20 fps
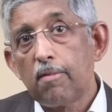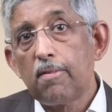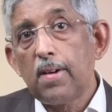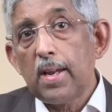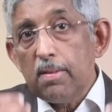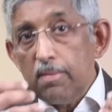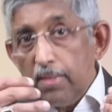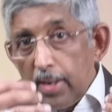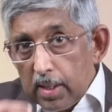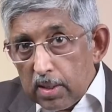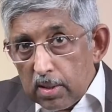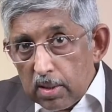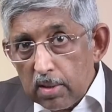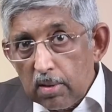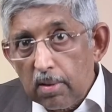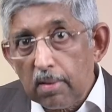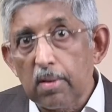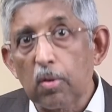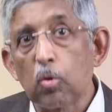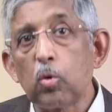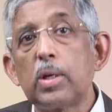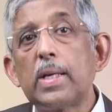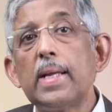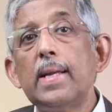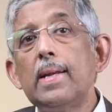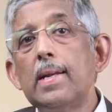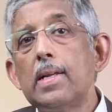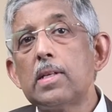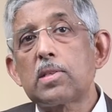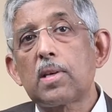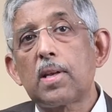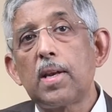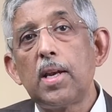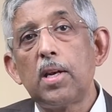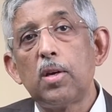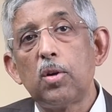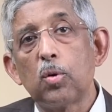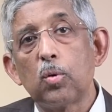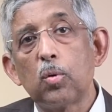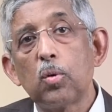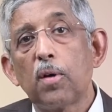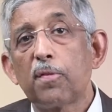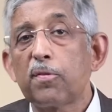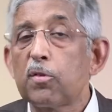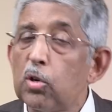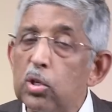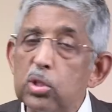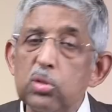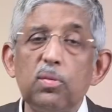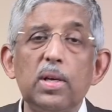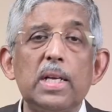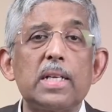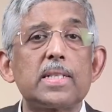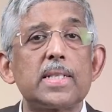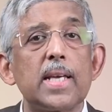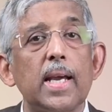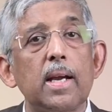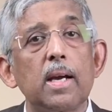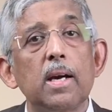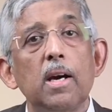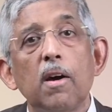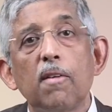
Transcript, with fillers: when we routinely screen you, of course we'll check